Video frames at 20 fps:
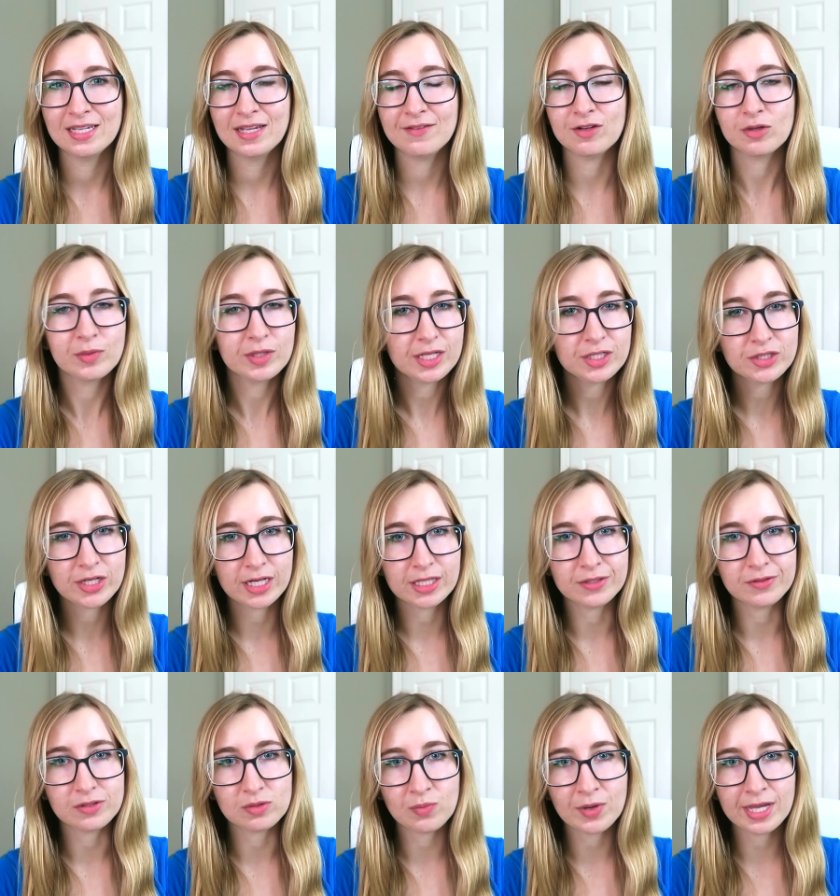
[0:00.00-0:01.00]
if you're really trying
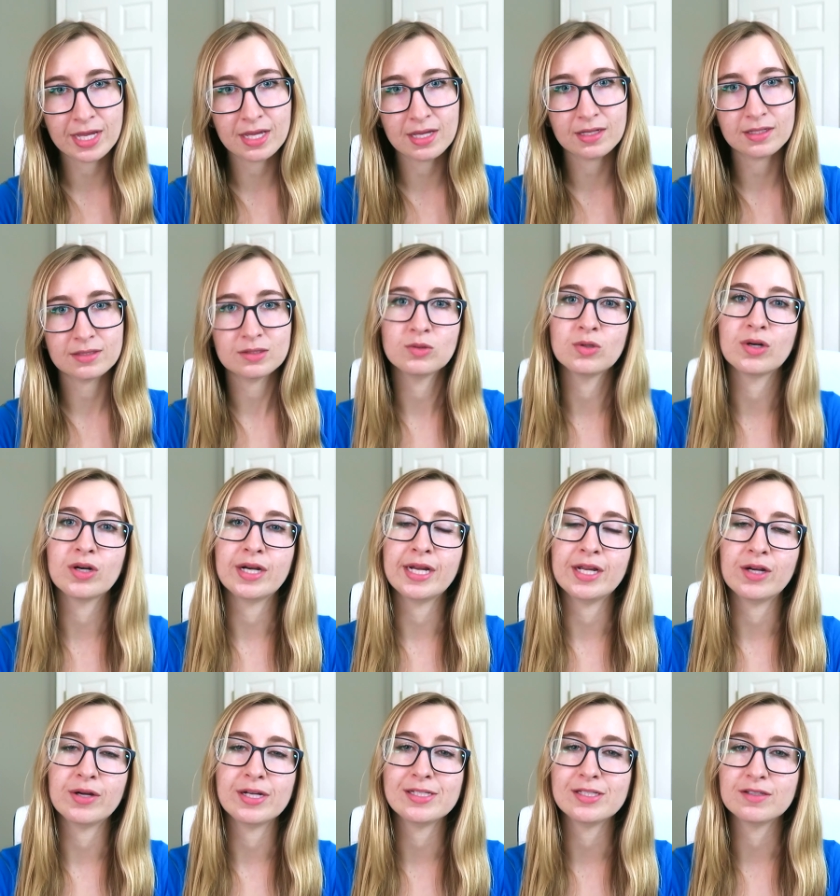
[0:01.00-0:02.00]
to lose weight or
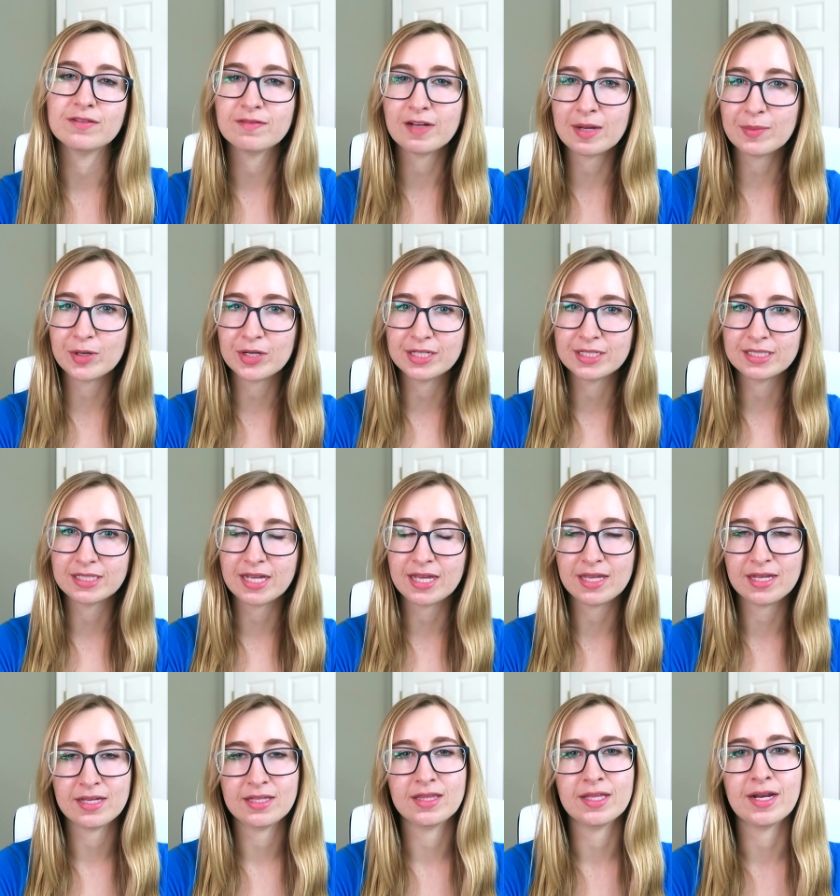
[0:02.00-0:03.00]
increase your fiber
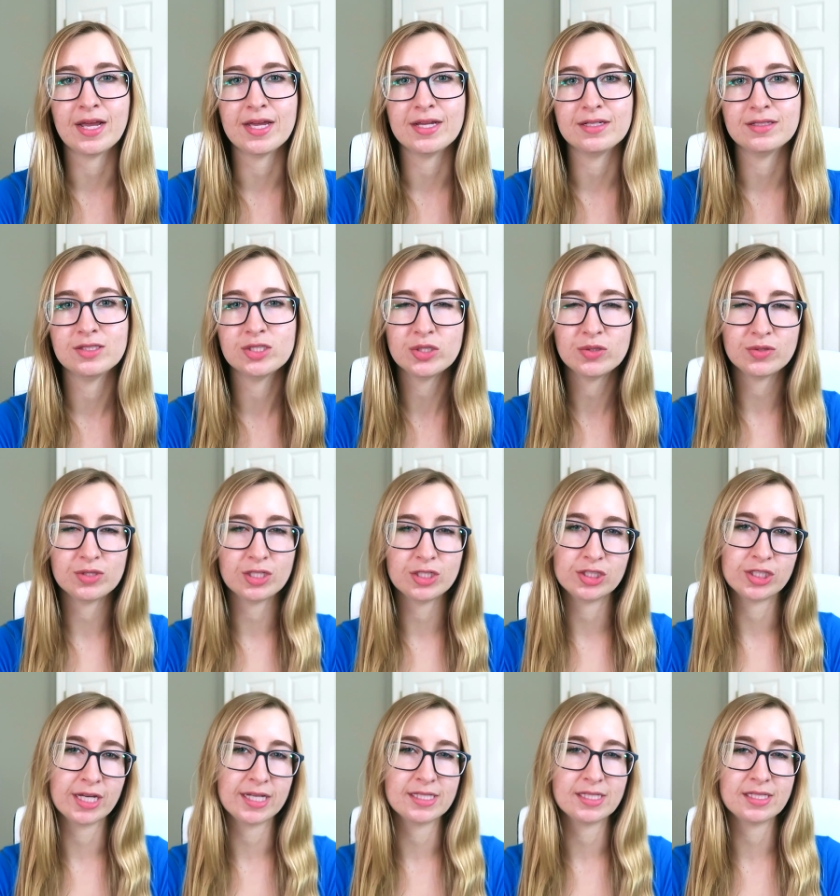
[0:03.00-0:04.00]
intake, then I do
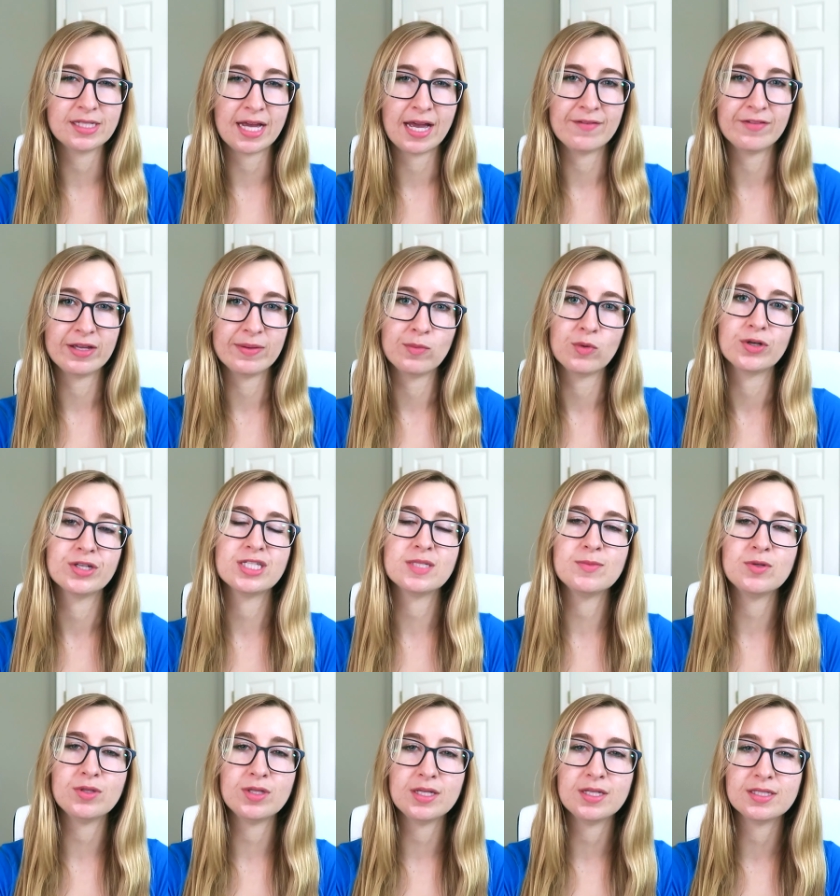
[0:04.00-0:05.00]
suggest having more
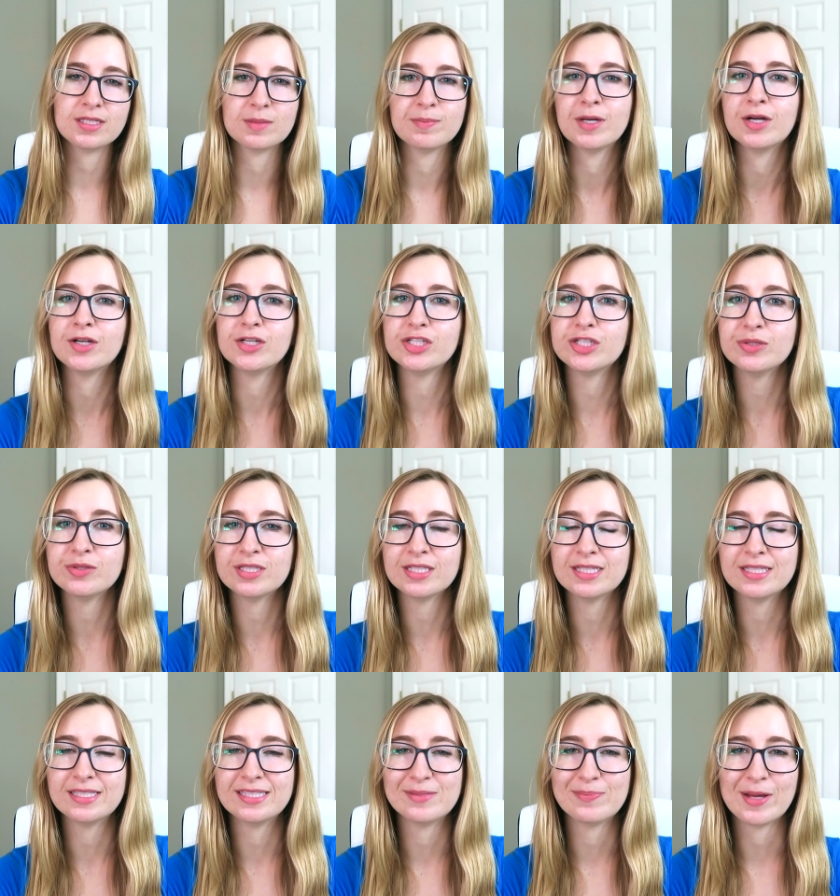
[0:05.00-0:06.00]
smoothies compared to
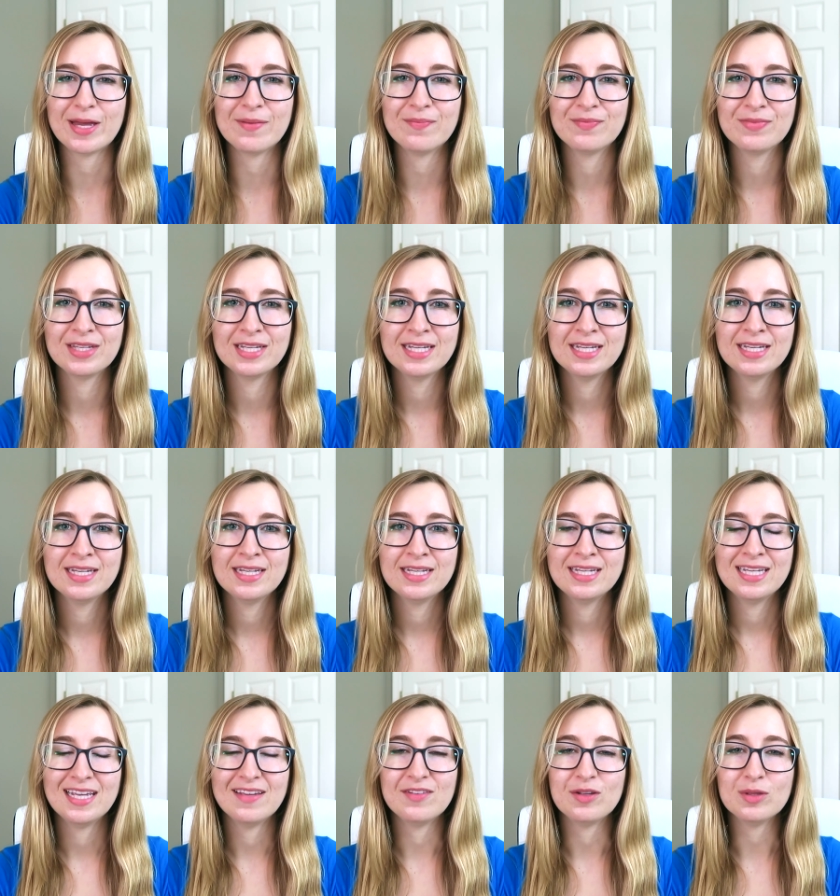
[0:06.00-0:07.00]
juices, but
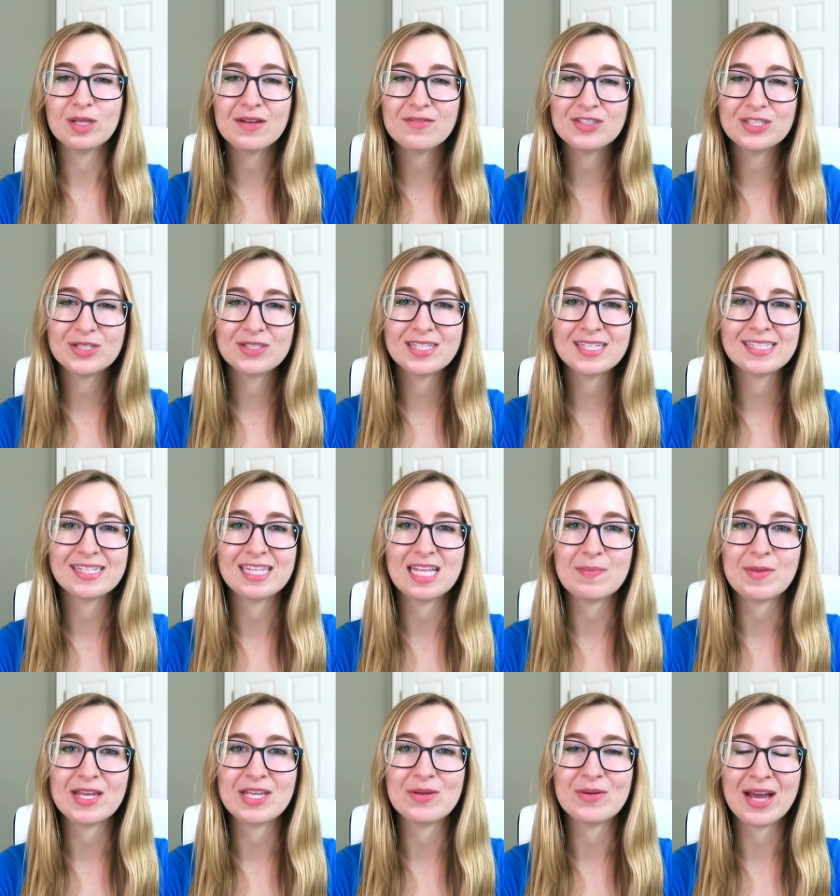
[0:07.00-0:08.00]
if you love juices and they
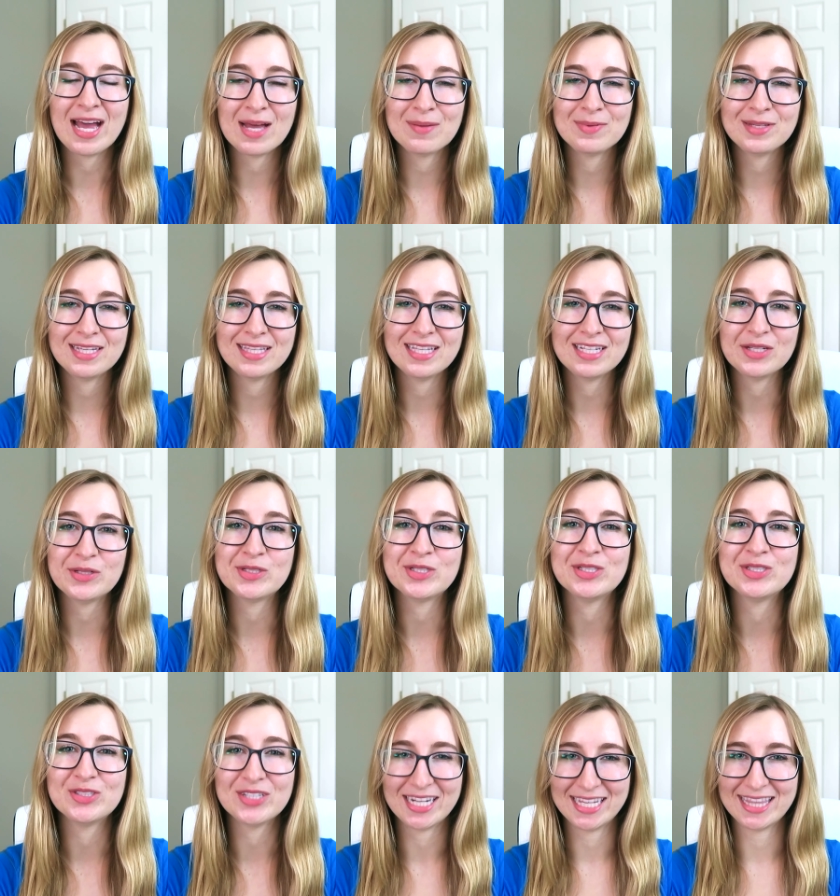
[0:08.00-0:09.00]
make you happy, then you
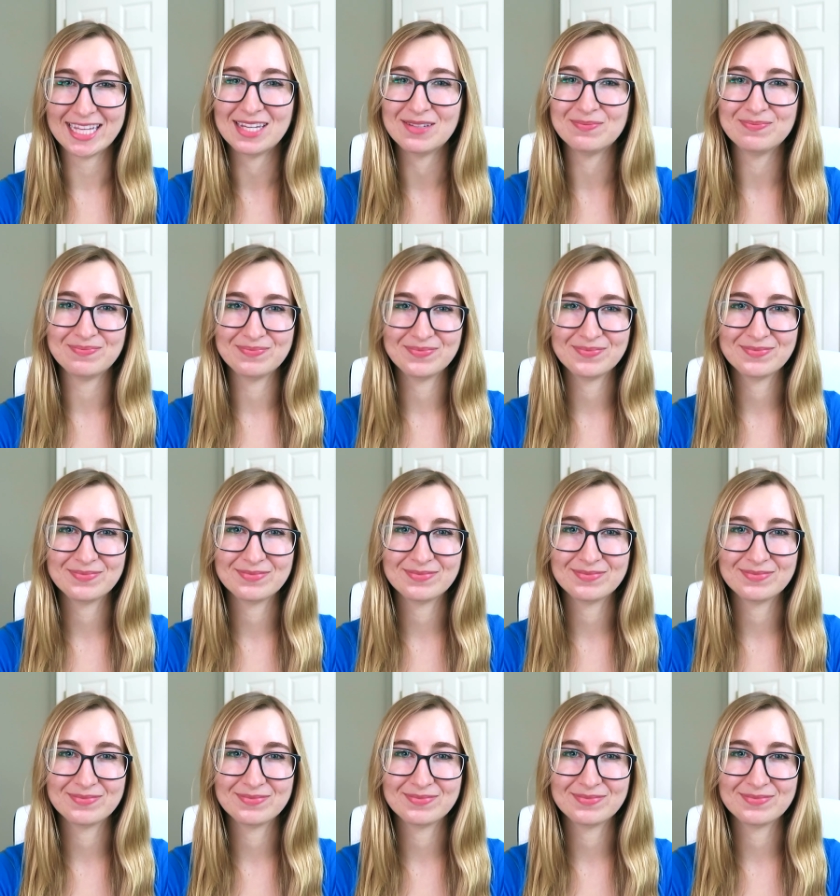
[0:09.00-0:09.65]
should drink them.